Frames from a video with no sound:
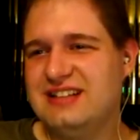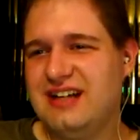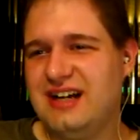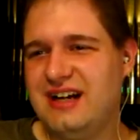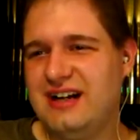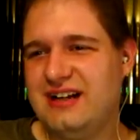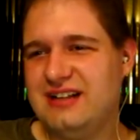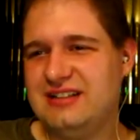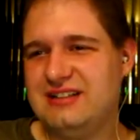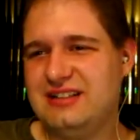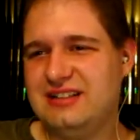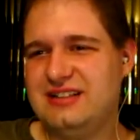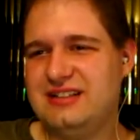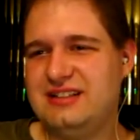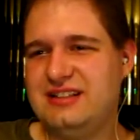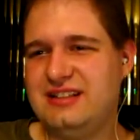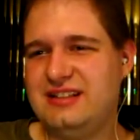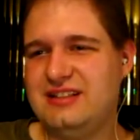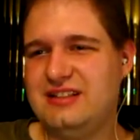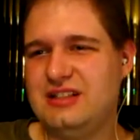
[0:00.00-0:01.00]
Alright, so let's
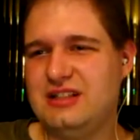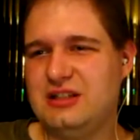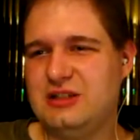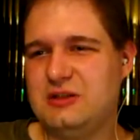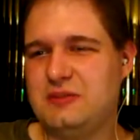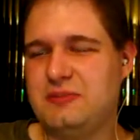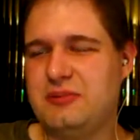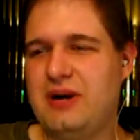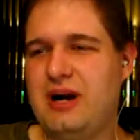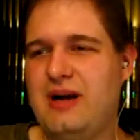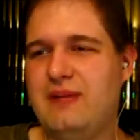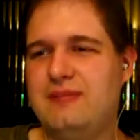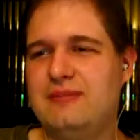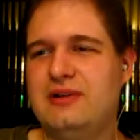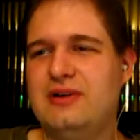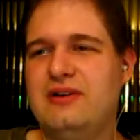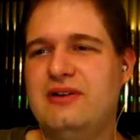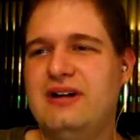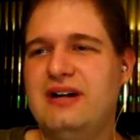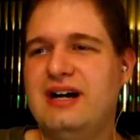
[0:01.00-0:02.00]
see. This there's a
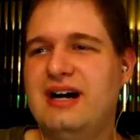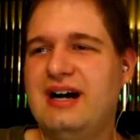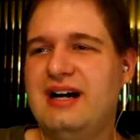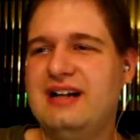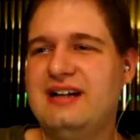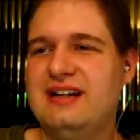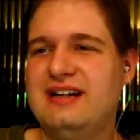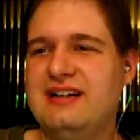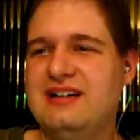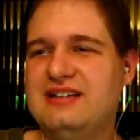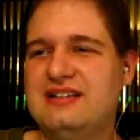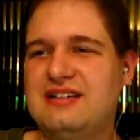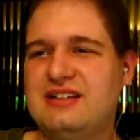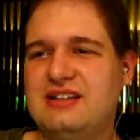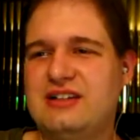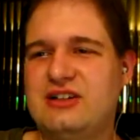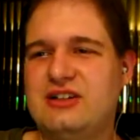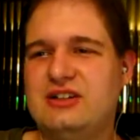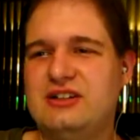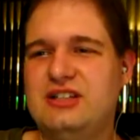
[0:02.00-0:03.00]
problem going on here. So
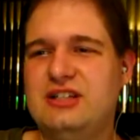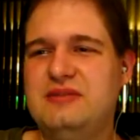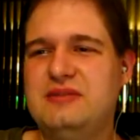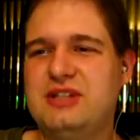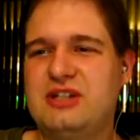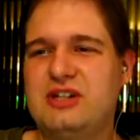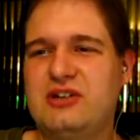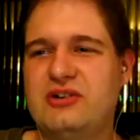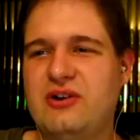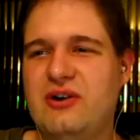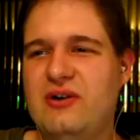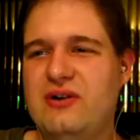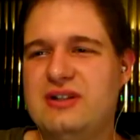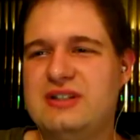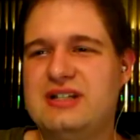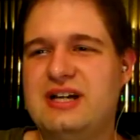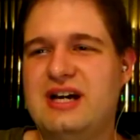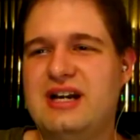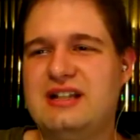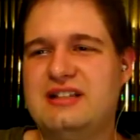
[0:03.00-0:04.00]
it seems the crow
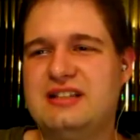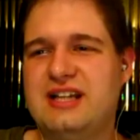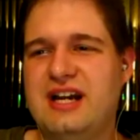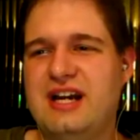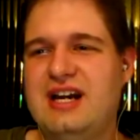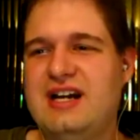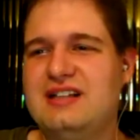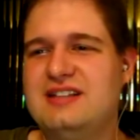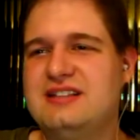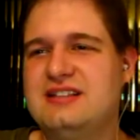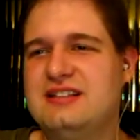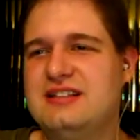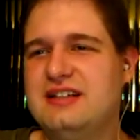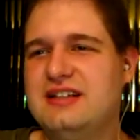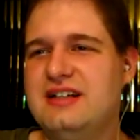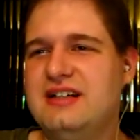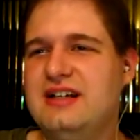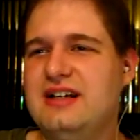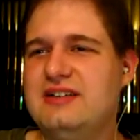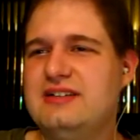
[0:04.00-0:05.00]
has got his hat.
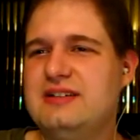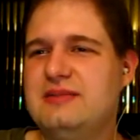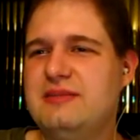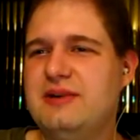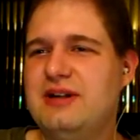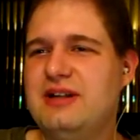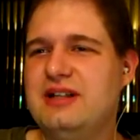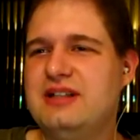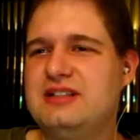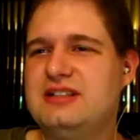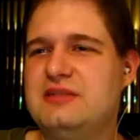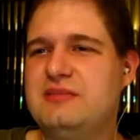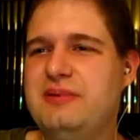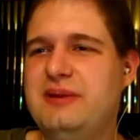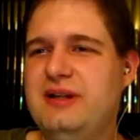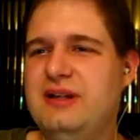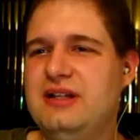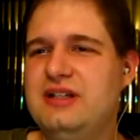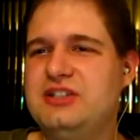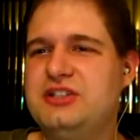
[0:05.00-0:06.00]
If the ball hits the
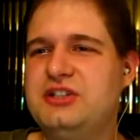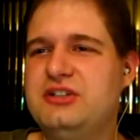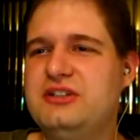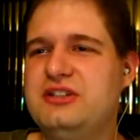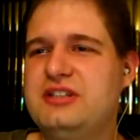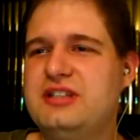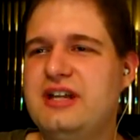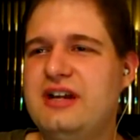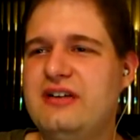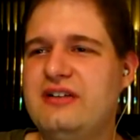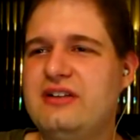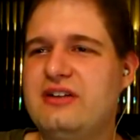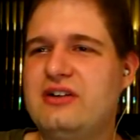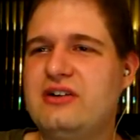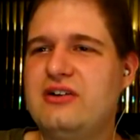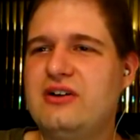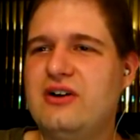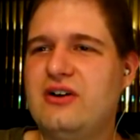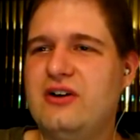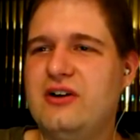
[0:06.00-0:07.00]
pin, it should scare the
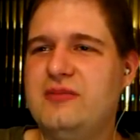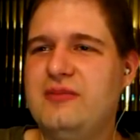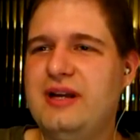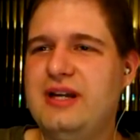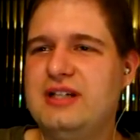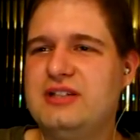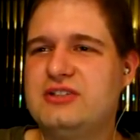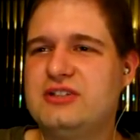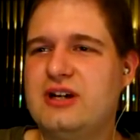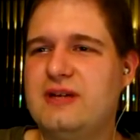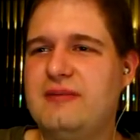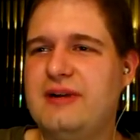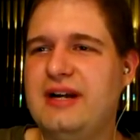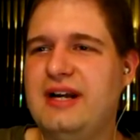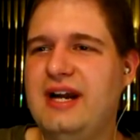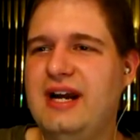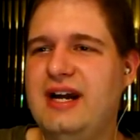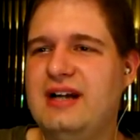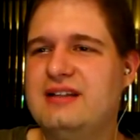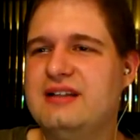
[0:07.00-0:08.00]
crow and make it drop my
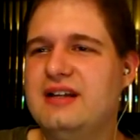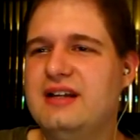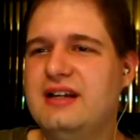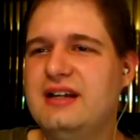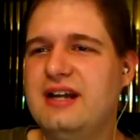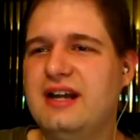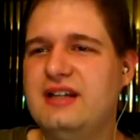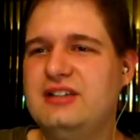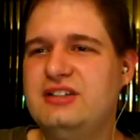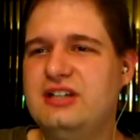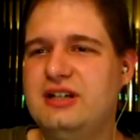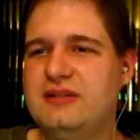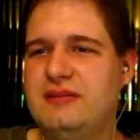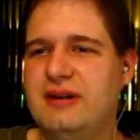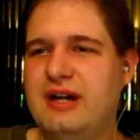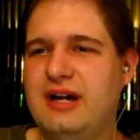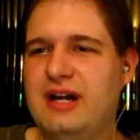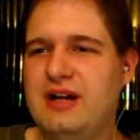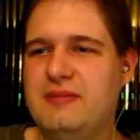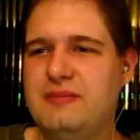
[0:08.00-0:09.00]
hat. Can't you get
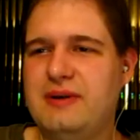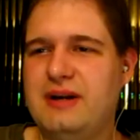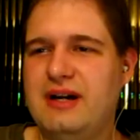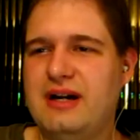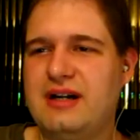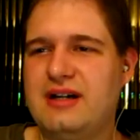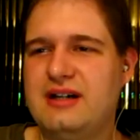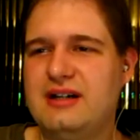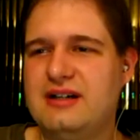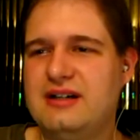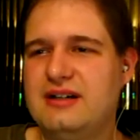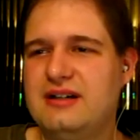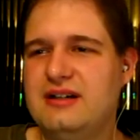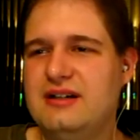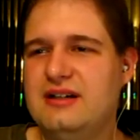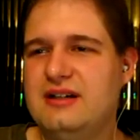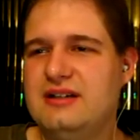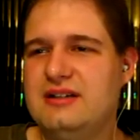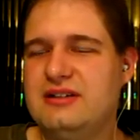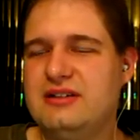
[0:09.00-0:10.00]
my hat back?
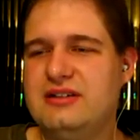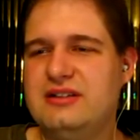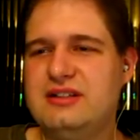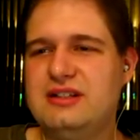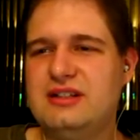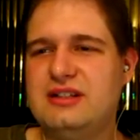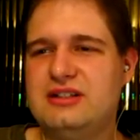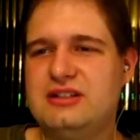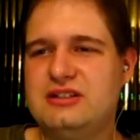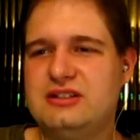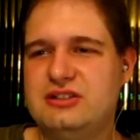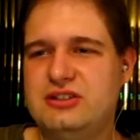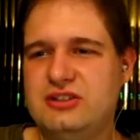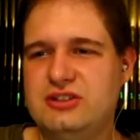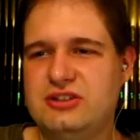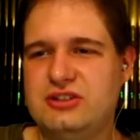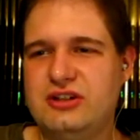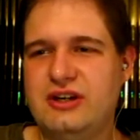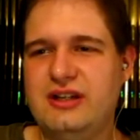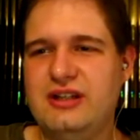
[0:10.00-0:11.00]
So he's gonna,
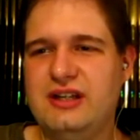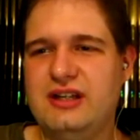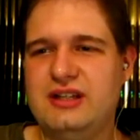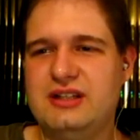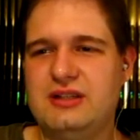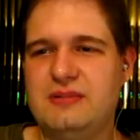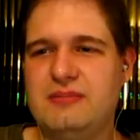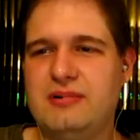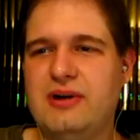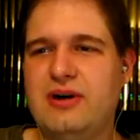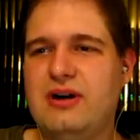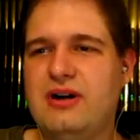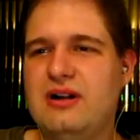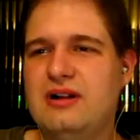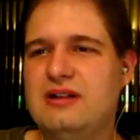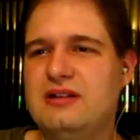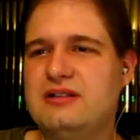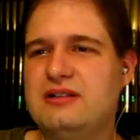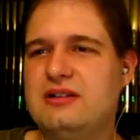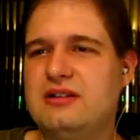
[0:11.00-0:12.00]
he's trying to hit the
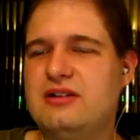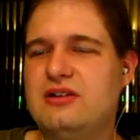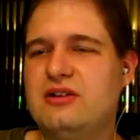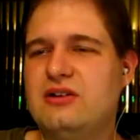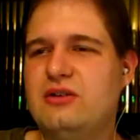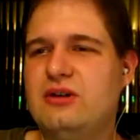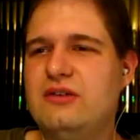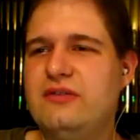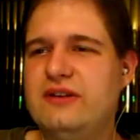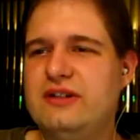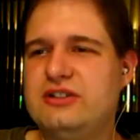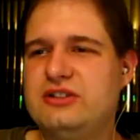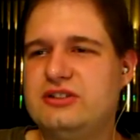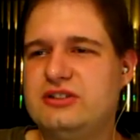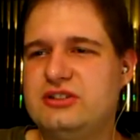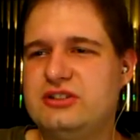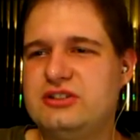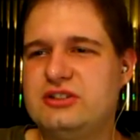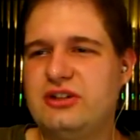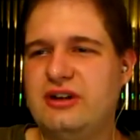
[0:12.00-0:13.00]
ball to the crow. What if I
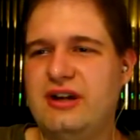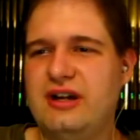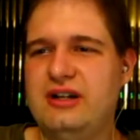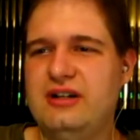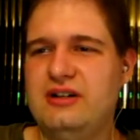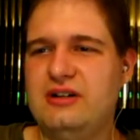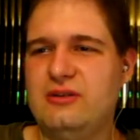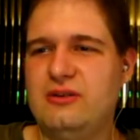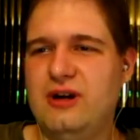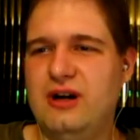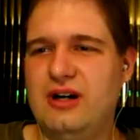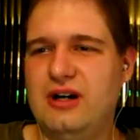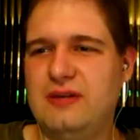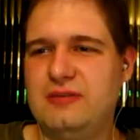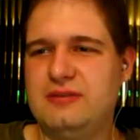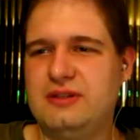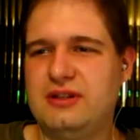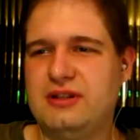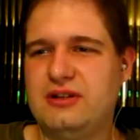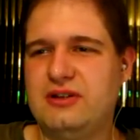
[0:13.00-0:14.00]
just try and, you know, walk
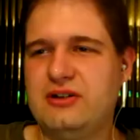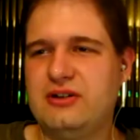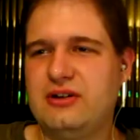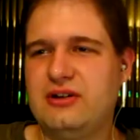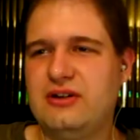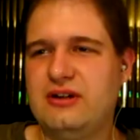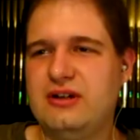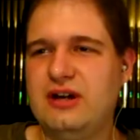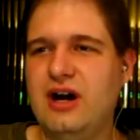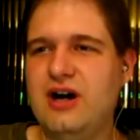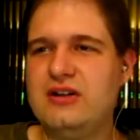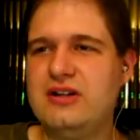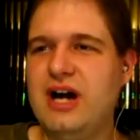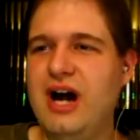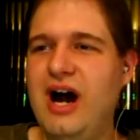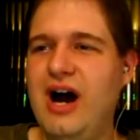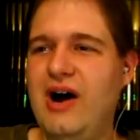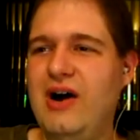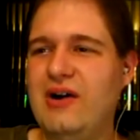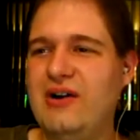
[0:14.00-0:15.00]
up to the crow and, oh
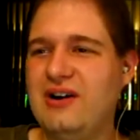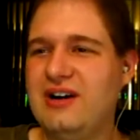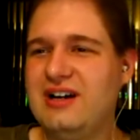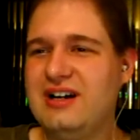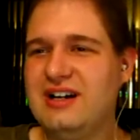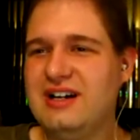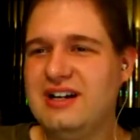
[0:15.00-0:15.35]
no!